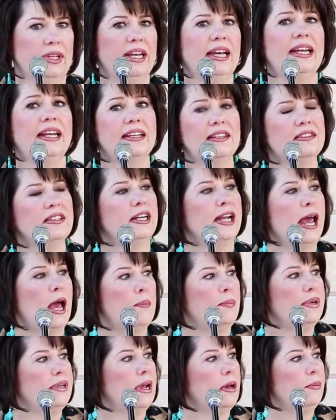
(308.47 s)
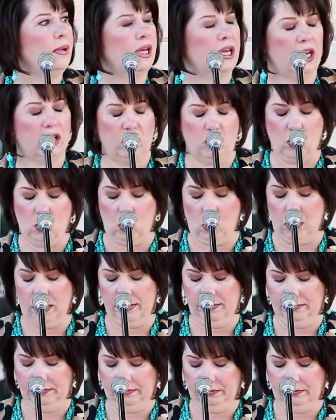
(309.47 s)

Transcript: It is an epidemic ignored.